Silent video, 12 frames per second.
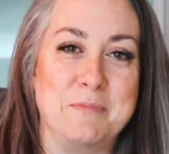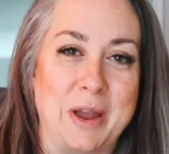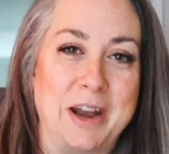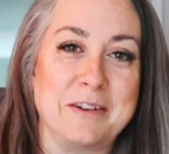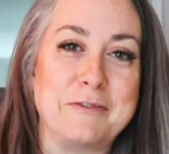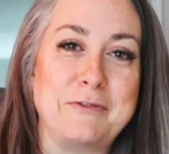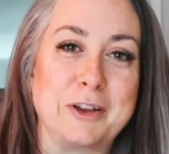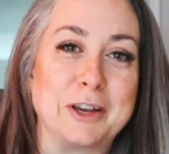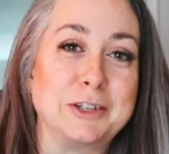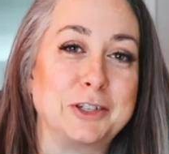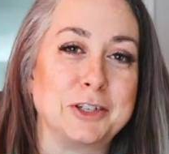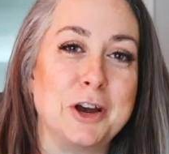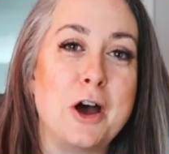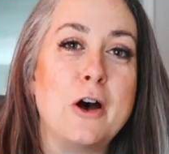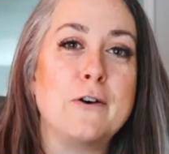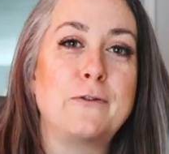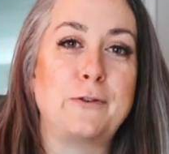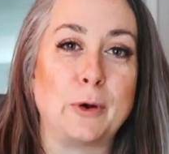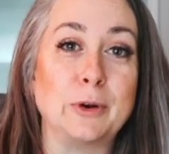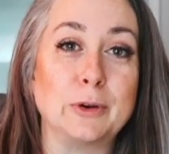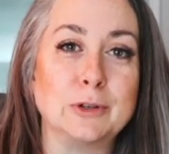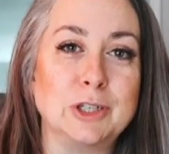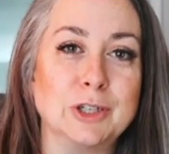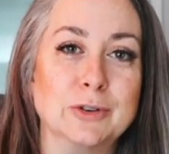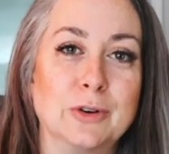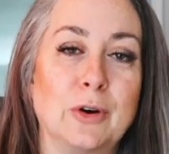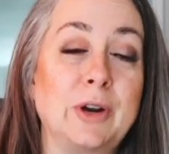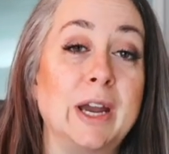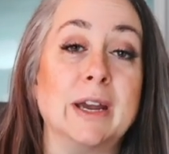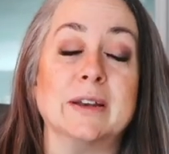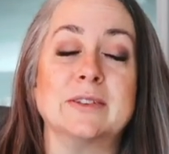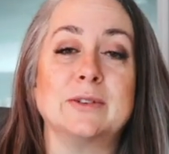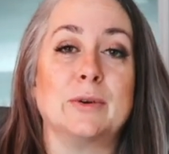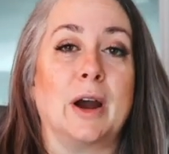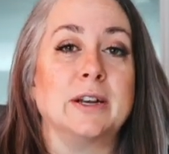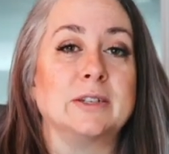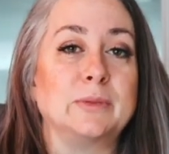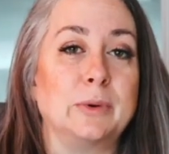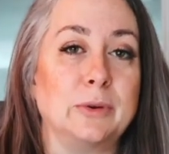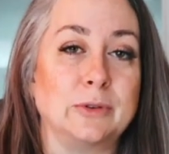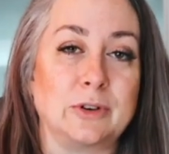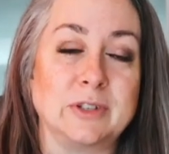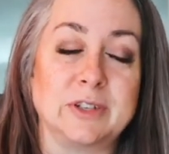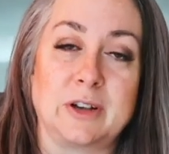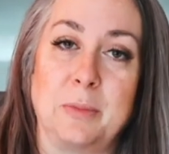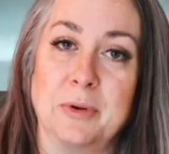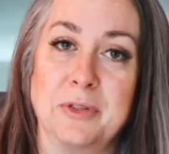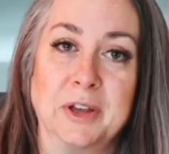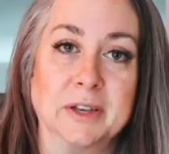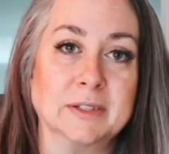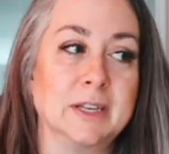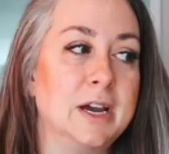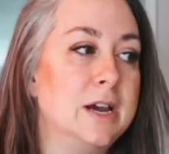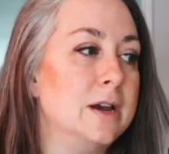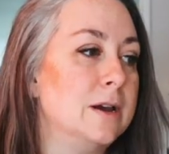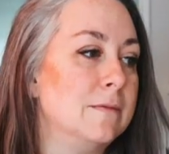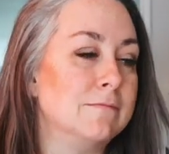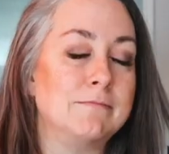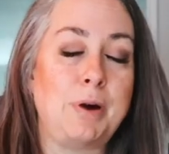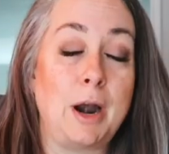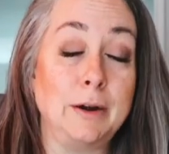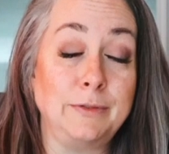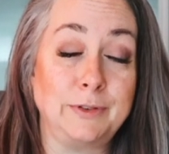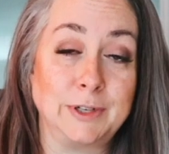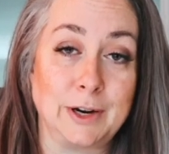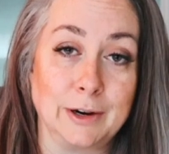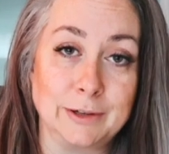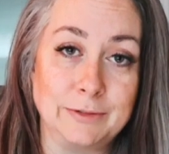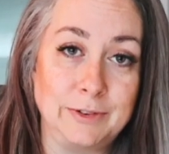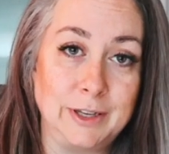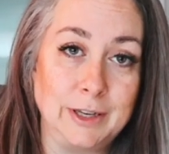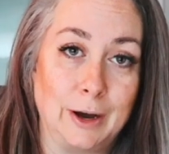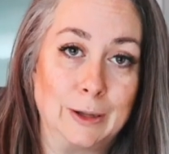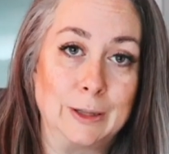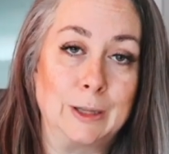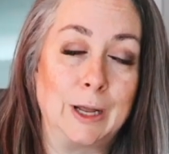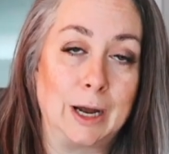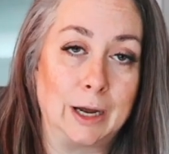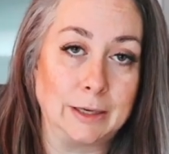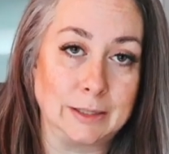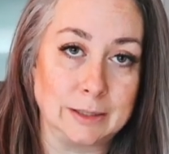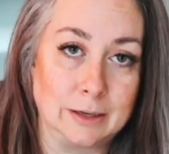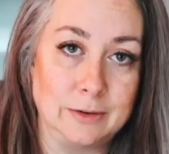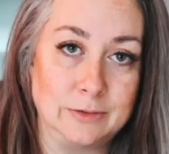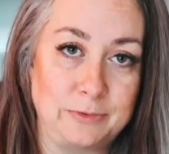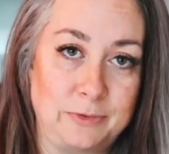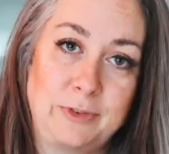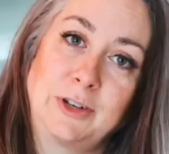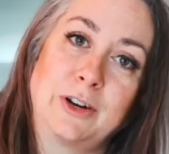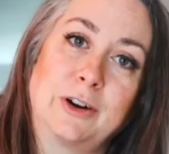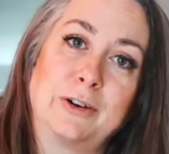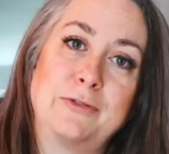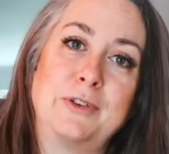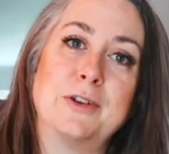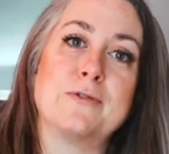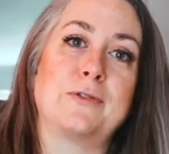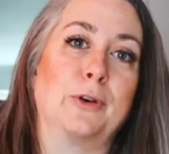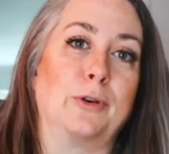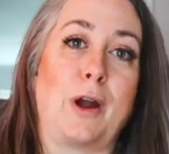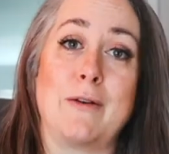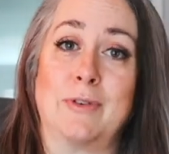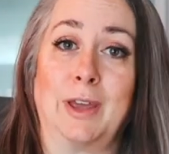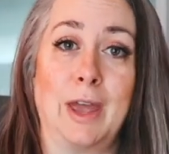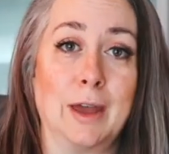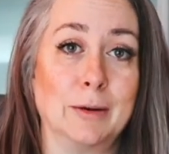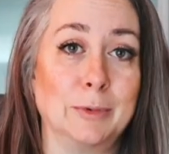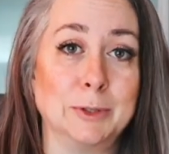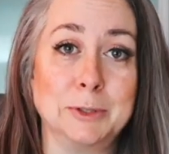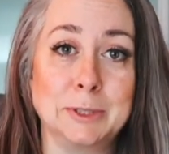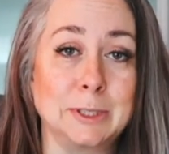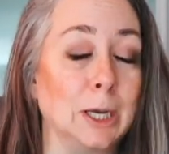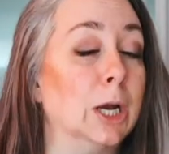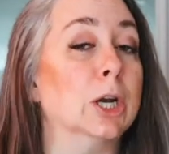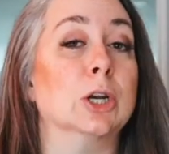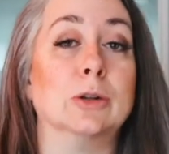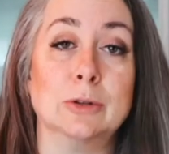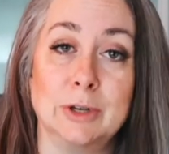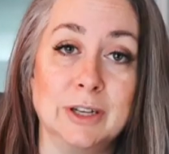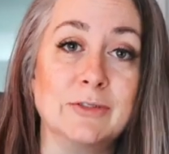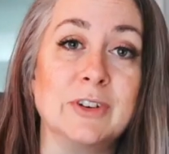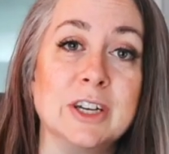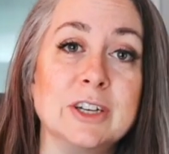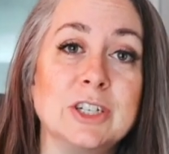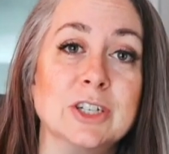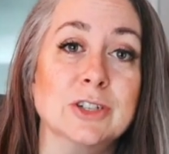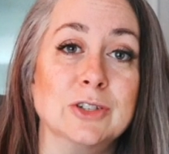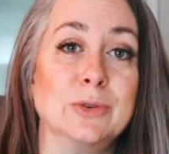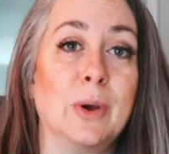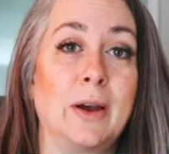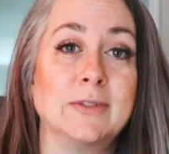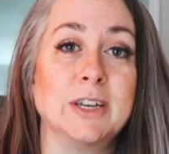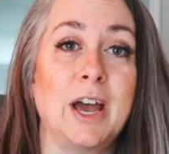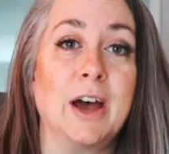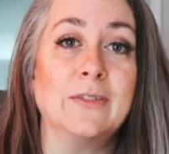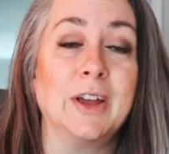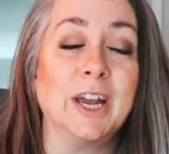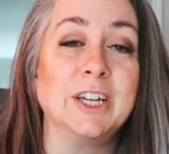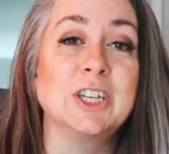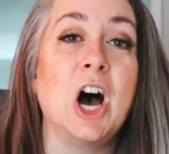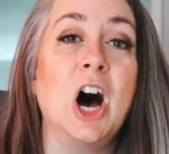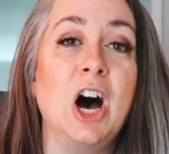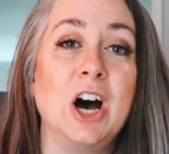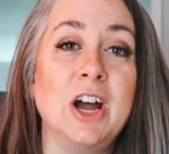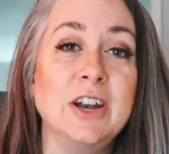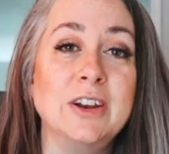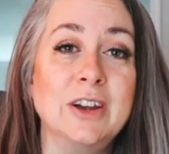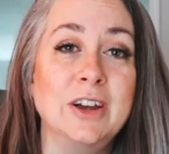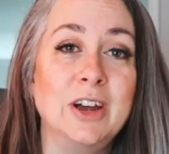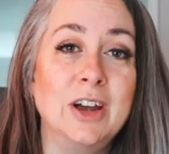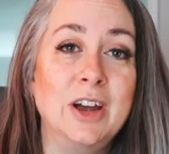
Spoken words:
betta fish photo shoot. Okay, so I just want to address a couple things. Part of photography, a lot of photography of photographing animals, including fish, is you have to have a ton